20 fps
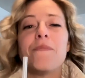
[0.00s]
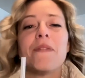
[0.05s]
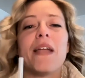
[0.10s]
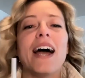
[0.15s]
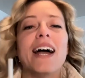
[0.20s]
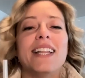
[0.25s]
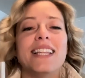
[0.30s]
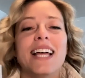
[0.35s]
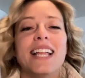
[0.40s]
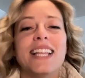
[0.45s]

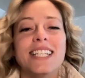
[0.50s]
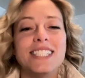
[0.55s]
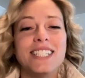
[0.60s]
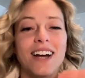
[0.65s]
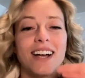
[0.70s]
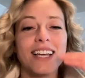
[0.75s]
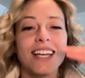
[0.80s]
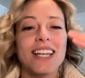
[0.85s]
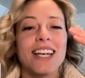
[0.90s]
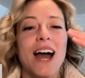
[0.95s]
And then the
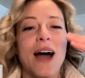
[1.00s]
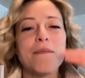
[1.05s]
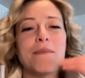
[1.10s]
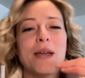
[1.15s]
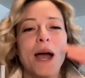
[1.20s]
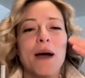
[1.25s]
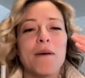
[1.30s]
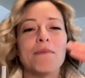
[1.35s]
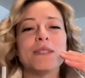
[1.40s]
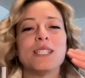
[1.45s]
tongue cannot
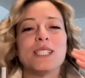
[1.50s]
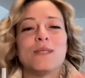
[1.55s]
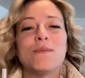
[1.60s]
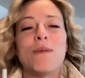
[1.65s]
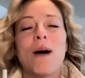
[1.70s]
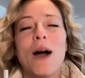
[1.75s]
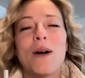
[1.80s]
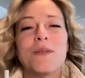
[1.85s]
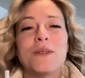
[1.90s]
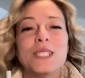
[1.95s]
be up at the
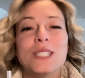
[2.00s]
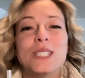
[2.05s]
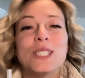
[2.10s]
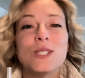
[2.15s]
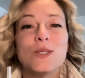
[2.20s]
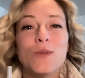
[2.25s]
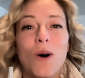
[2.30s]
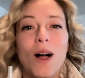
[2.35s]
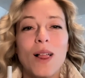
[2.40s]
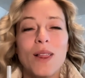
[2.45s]
spot when
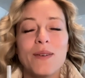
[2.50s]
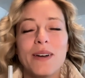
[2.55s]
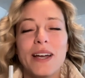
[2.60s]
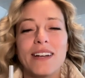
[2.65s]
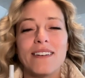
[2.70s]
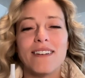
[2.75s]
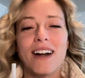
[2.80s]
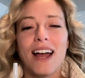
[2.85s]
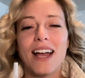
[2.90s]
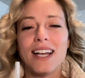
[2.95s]

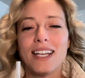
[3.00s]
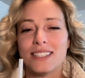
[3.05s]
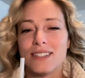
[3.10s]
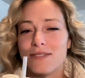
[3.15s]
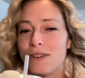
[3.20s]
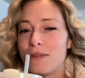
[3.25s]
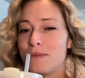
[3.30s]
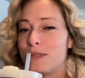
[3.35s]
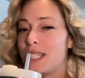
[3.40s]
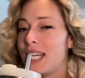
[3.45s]
swallowing, right? Because
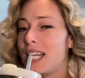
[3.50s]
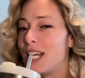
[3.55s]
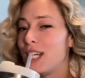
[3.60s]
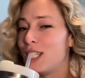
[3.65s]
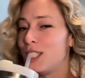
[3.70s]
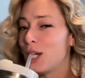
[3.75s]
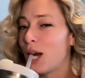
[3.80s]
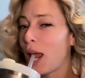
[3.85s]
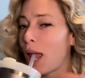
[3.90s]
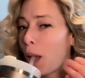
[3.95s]
if I'm sitting here
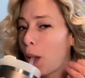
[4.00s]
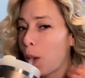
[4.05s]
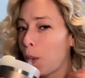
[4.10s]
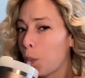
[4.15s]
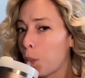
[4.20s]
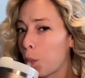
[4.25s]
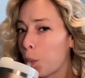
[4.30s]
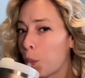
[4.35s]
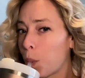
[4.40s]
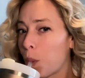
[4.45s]
drinking,
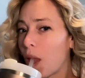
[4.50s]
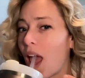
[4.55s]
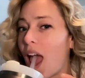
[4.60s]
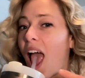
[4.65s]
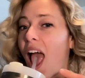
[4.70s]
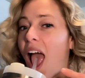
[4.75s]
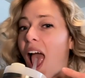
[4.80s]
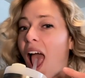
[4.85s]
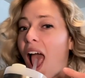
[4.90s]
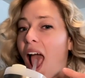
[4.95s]

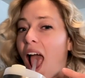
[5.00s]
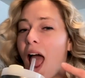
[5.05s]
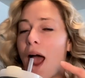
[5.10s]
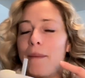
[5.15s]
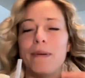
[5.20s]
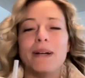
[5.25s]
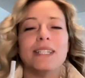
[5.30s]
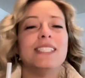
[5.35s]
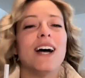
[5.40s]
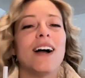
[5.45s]

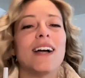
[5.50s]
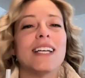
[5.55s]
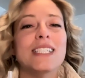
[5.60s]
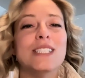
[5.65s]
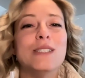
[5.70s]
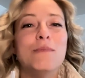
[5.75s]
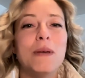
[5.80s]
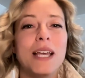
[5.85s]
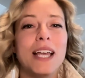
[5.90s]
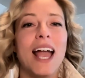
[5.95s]
my tongue
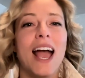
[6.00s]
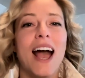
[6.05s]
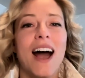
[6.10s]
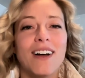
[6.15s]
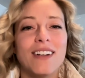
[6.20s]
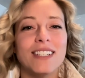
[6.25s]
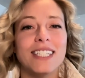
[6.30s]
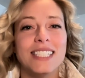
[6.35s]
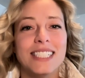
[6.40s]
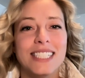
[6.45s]
is being
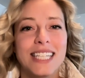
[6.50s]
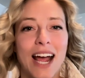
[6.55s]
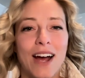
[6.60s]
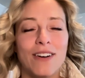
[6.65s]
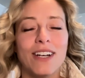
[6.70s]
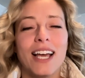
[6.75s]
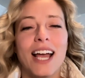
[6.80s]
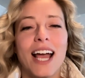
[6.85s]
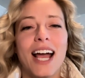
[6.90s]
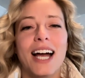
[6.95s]
held
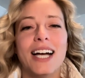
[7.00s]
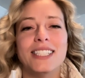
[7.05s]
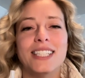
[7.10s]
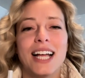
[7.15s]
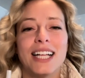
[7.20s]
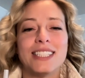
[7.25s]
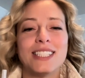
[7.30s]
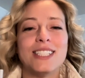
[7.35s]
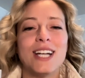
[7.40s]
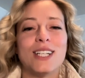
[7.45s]
down, and
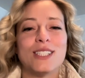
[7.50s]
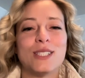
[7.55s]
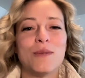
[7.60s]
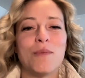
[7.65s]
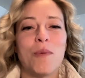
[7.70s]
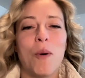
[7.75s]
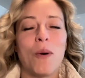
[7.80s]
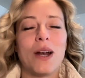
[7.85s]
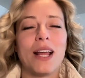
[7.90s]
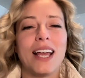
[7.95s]
that's not
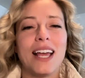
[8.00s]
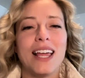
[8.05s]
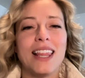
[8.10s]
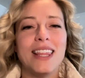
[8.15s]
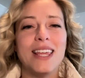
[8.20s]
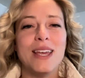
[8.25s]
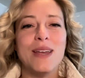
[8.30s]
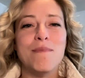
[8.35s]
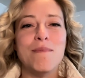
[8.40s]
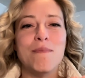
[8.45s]
supporting
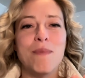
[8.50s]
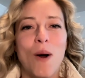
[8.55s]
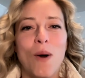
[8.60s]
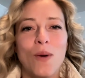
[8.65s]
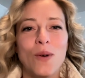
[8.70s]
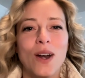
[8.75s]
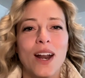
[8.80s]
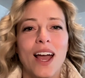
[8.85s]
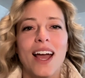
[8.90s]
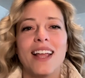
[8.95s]
the
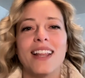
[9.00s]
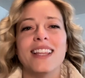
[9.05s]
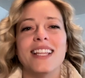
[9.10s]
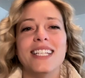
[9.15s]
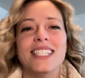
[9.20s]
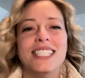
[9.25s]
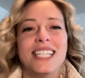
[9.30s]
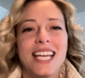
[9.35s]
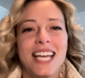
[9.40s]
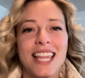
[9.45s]
bone and
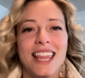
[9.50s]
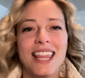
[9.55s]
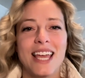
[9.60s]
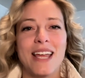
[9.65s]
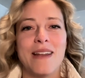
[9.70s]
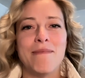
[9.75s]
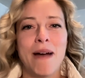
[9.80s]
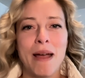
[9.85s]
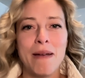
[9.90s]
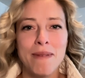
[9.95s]
the teeth
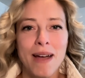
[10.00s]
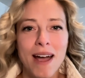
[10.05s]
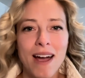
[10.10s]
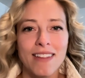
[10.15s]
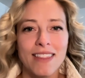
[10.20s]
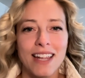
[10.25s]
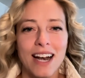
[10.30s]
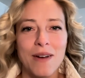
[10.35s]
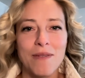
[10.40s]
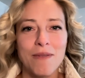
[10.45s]
in my
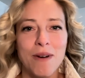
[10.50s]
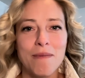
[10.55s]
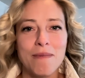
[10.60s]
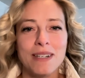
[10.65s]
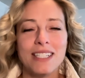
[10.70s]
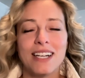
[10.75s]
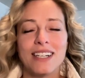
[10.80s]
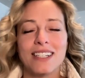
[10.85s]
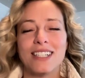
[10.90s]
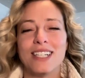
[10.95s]
mouth. And I want my
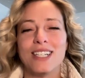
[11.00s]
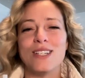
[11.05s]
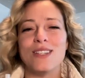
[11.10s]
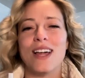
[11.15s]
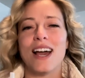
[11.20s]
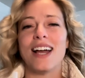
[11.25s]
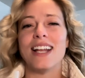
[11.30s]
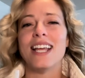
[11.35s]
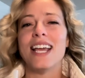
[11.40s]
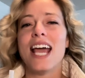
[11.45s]
tongue to do
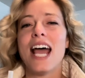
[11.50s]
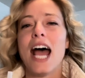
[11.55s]
that.